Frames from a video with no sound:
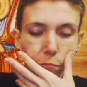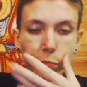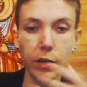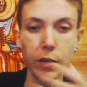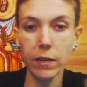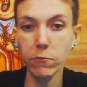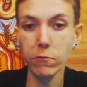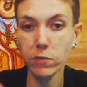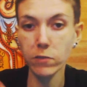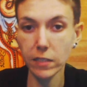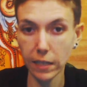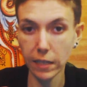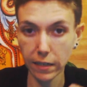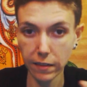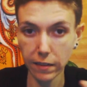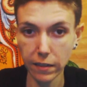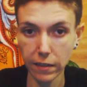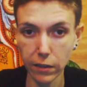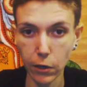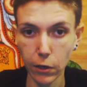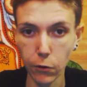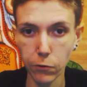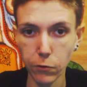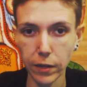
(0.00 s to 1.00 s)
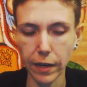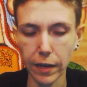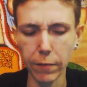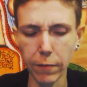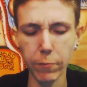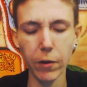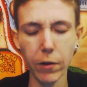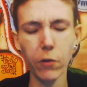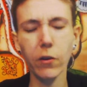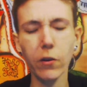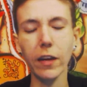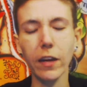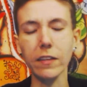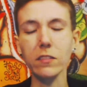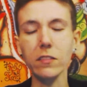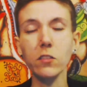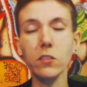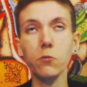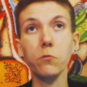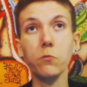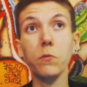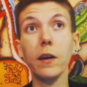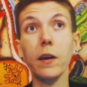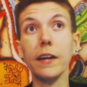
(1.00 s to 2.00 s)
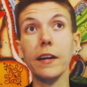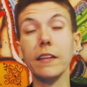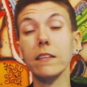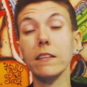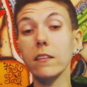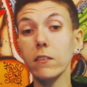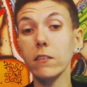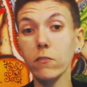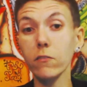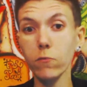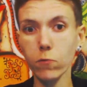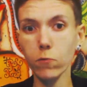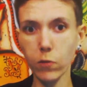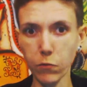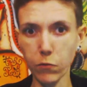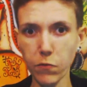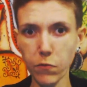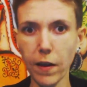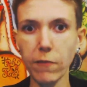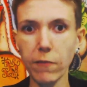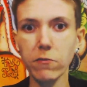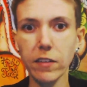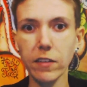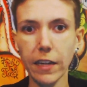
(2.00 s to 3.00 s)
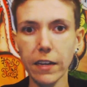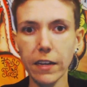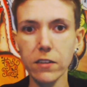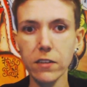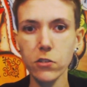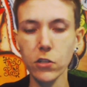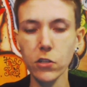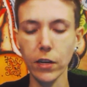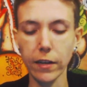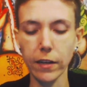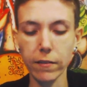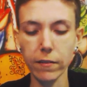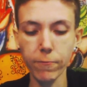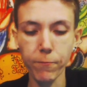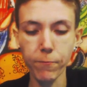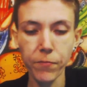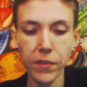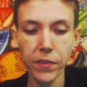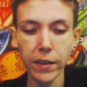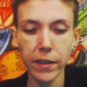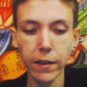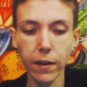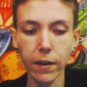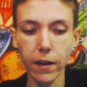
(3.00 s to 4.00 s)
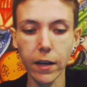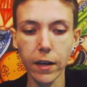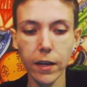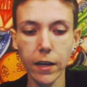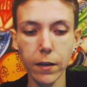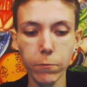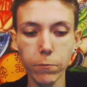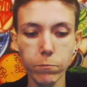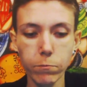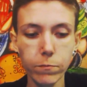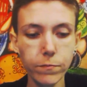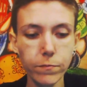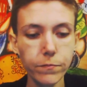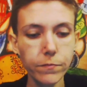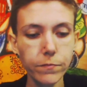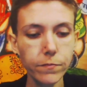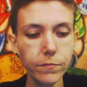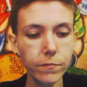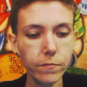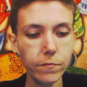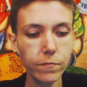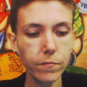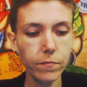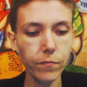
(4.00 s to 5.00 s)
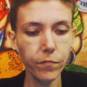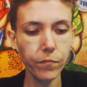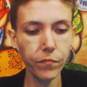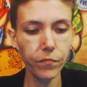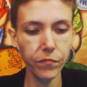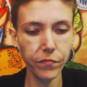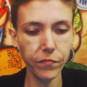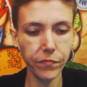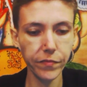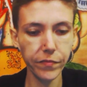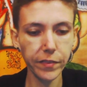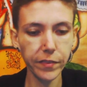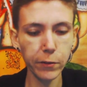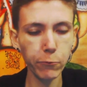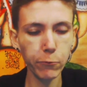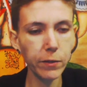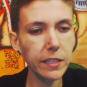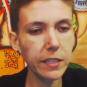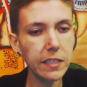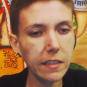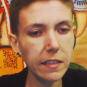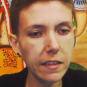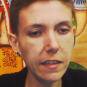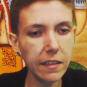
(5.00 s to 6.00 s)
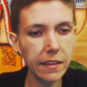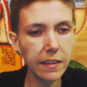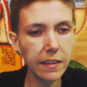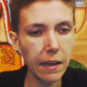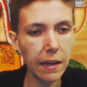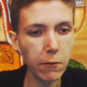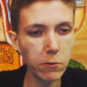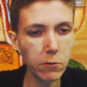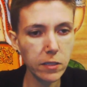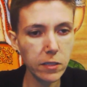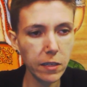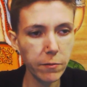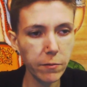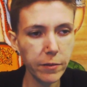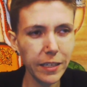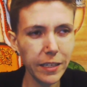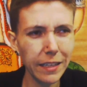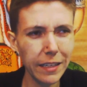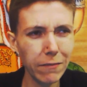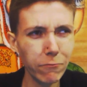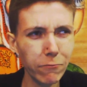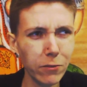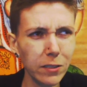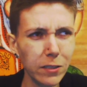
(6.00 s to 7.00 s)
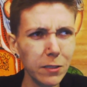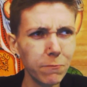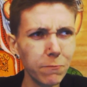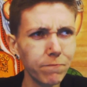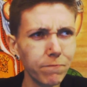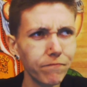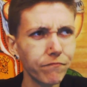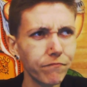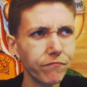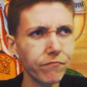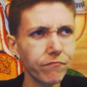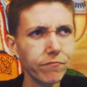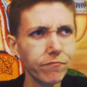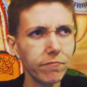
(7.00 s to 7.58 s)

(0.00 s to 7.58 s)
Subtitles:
when I was getting the code name. Okay, so right, the foundation. Um, the reason that was coming in was